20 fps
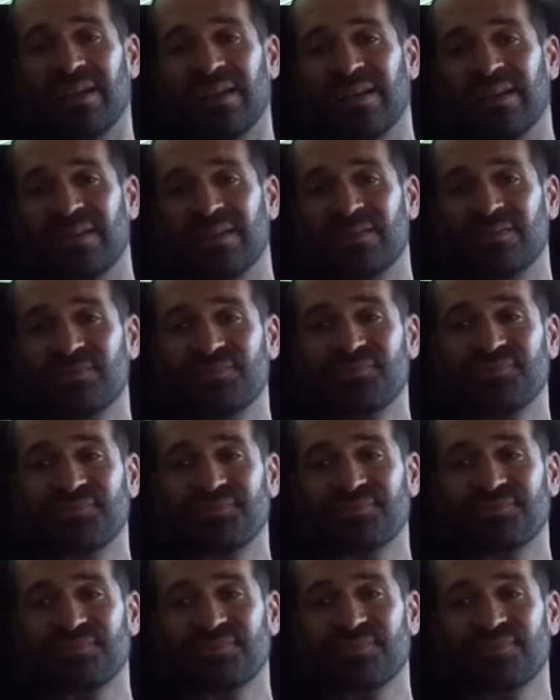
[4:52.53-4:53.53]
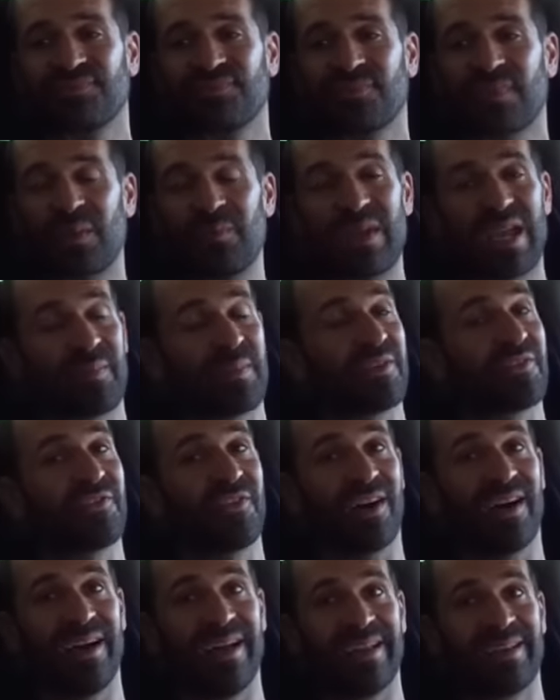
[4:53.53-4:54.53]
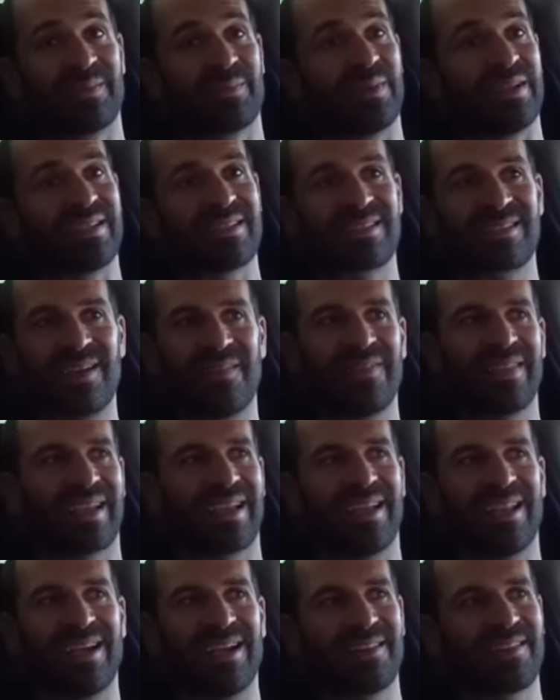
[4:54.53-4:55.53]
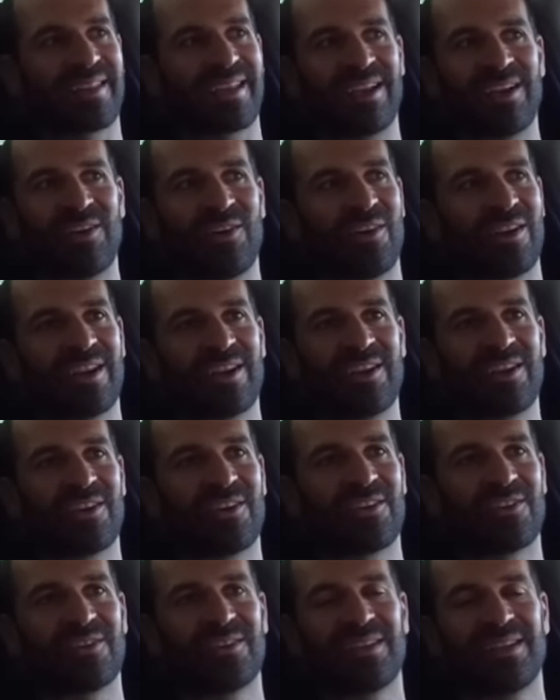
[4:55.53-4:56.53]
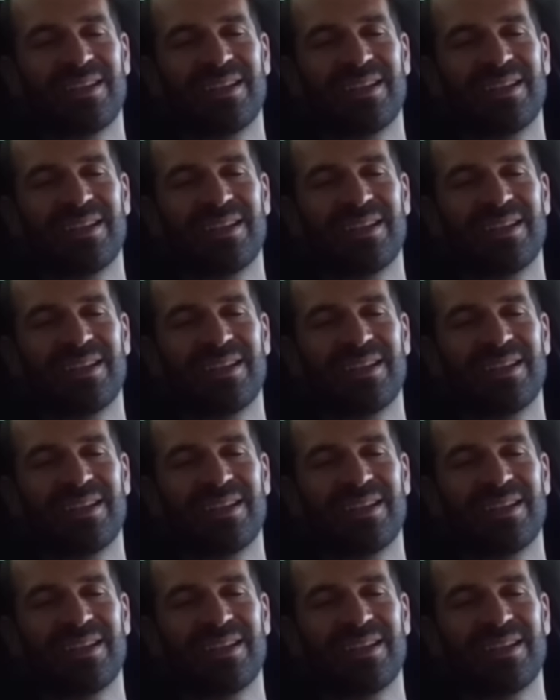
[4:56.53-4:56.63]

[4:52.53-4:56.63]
Um, maybe fun, but something unhealthy I don't want to do.